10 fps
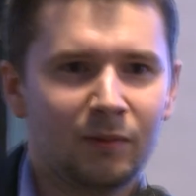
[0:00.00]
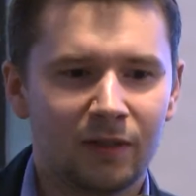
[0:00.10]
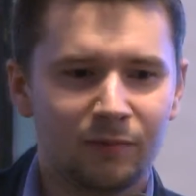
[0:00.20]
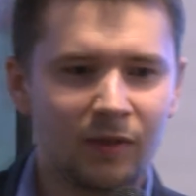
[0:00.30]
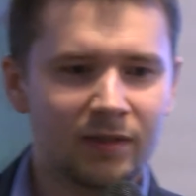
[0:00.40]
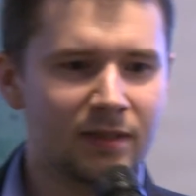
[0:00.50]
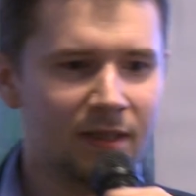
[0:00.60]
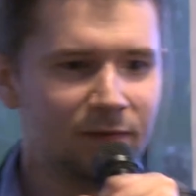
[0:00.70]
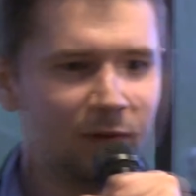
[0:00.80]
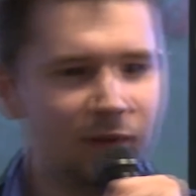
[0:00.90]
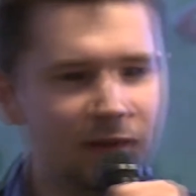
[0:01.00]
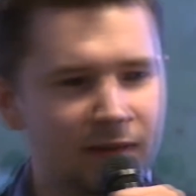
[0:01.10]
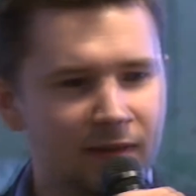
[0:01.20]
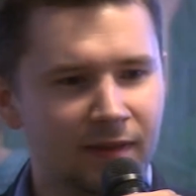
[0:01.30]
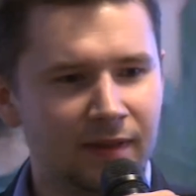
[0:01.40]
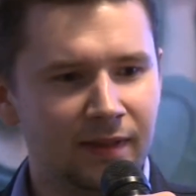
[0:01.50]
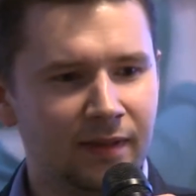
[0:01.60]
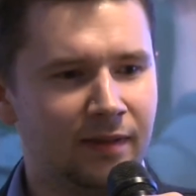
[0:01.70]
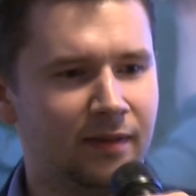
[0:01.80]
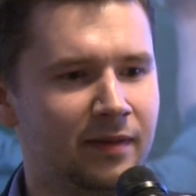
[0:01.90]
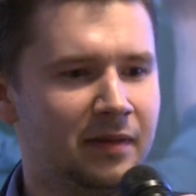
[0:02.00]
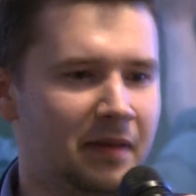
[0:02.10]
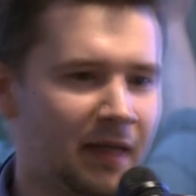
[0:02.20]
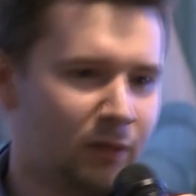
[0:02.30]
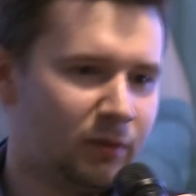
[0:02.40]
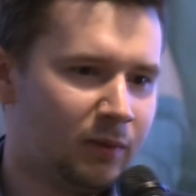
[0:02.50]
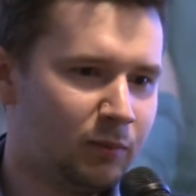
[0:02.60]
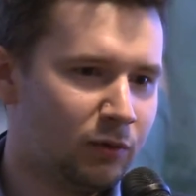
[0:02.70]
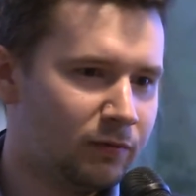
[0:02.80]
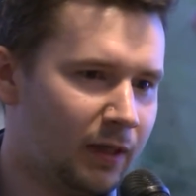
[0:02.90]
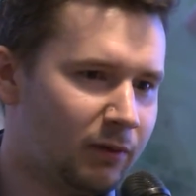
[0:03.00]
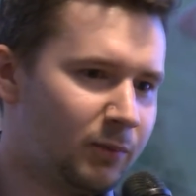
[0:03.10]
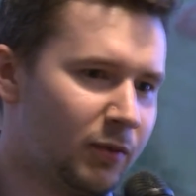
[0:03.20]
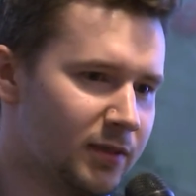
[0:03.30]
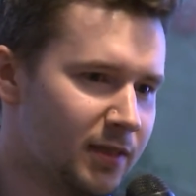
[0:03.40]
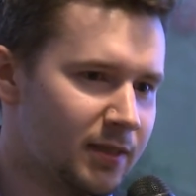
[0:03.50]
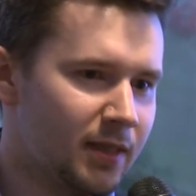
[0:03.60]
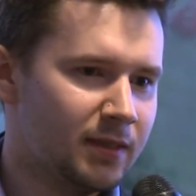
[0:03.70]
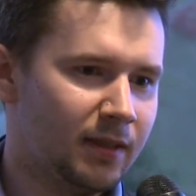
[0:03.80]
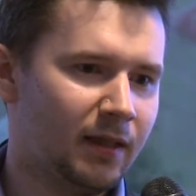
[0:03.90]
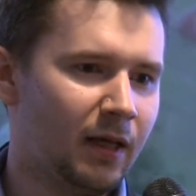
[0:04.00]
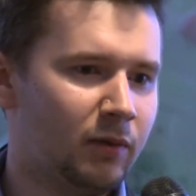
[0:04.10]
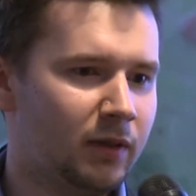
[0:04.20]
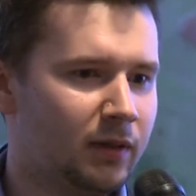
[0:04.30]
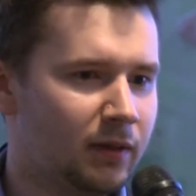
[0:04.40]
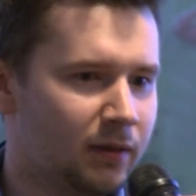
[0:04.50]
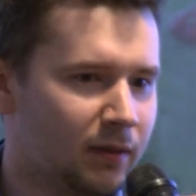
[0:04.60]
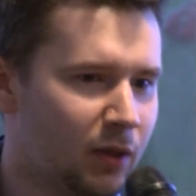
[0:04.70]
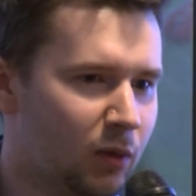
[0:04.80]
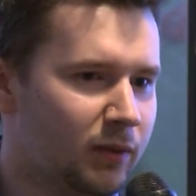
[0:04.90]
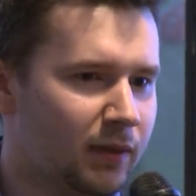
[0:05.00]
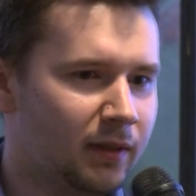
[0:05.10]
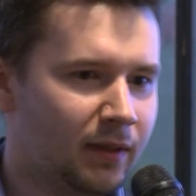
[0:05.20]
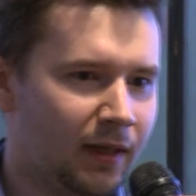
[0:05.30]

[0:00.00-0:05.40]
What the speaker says: We have processes for it, and we improved our processes and our coding